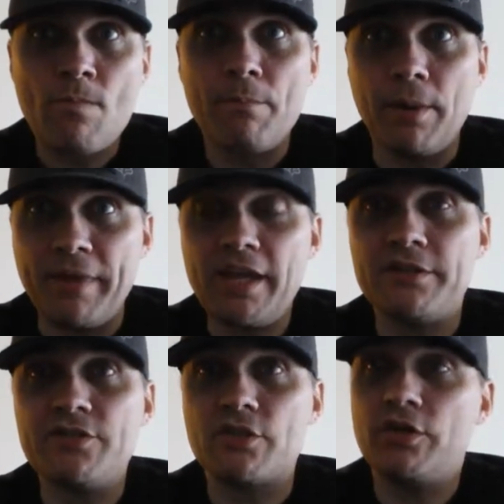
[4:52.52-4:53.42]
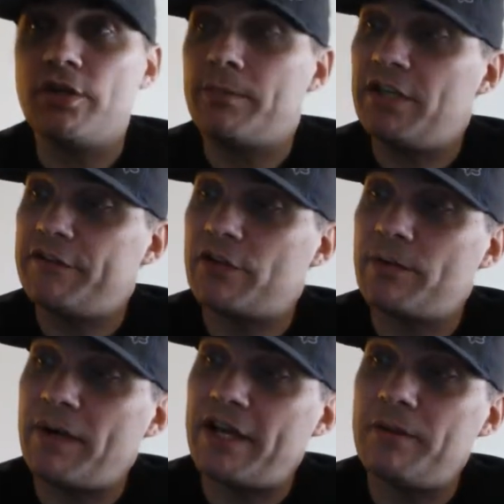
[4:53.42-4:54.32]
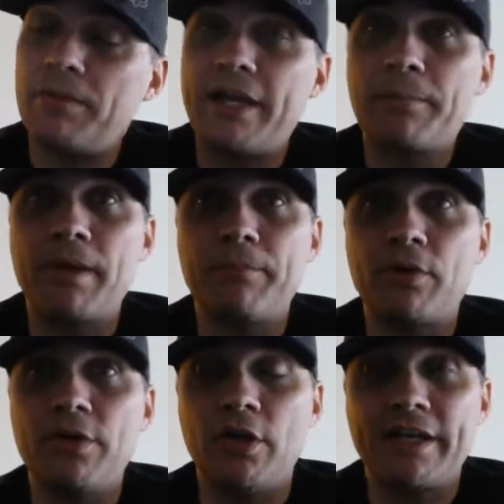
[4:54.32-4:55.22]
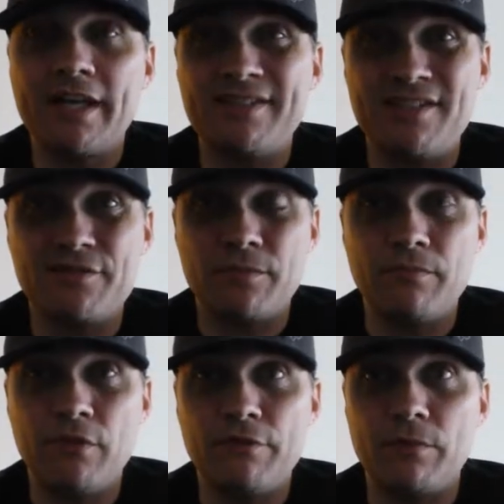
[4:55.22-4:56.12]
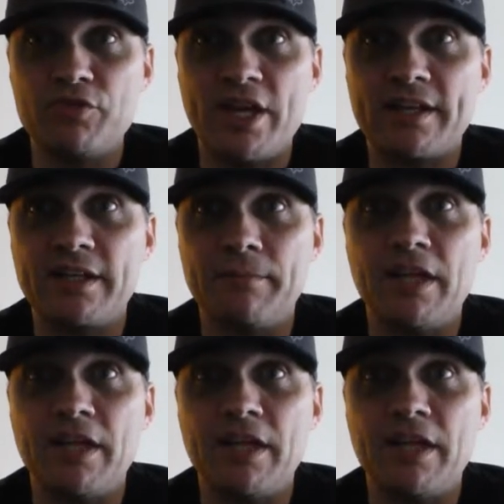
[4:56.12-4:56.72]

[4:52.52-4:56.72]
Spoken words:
But man, these are good. I mean, if you're going to buy the black pepper, you know, I got these from Jackie.